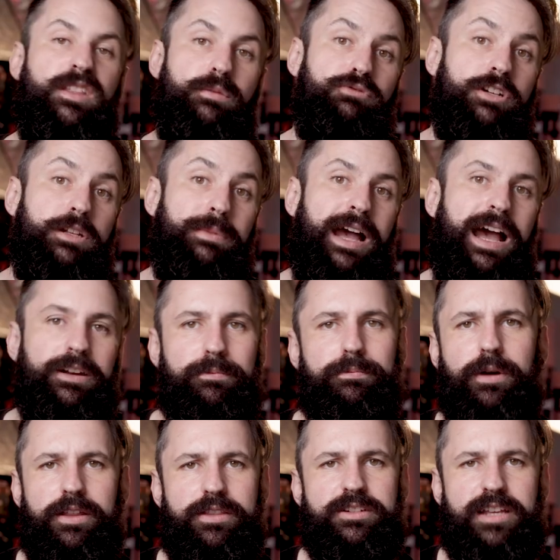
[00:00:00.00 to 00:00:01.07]
They're pretty bad.
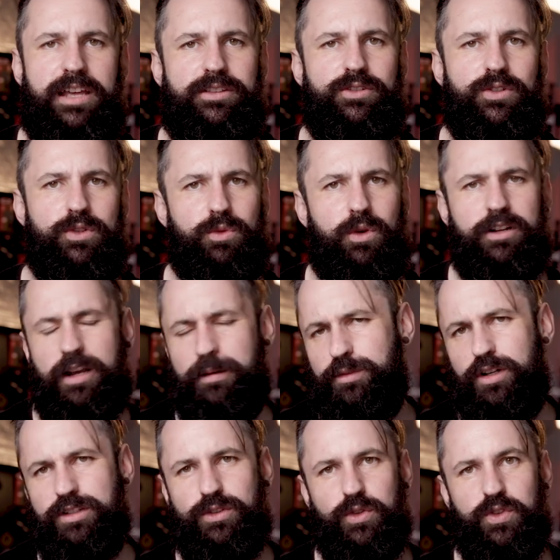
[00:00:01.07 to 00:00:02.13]
Buy the Tether Tools one. I'm
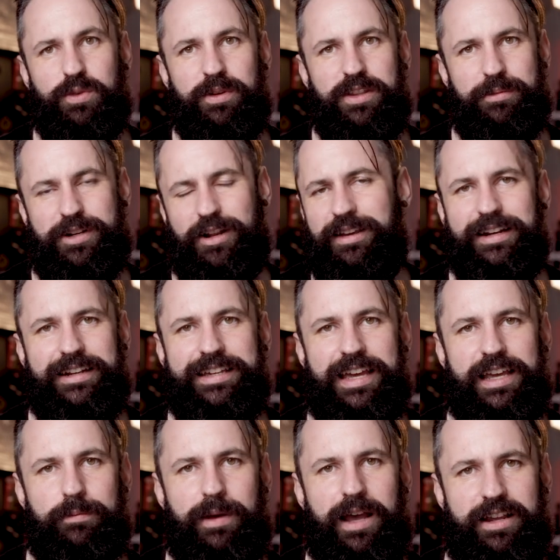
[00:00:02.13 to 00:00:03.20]
not endorsed by them. I don't get a
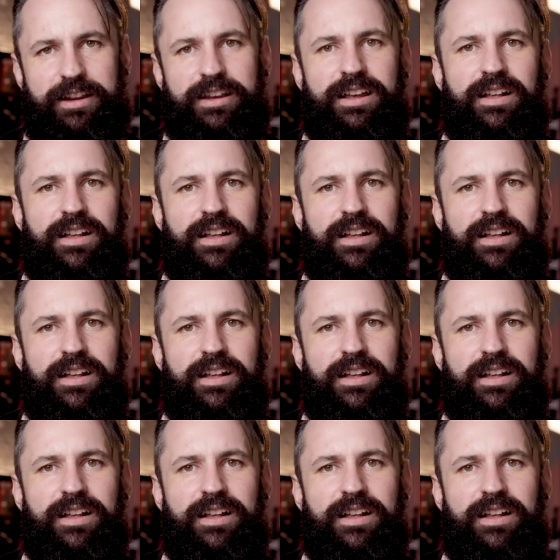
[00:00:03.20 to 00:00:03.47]
kickback.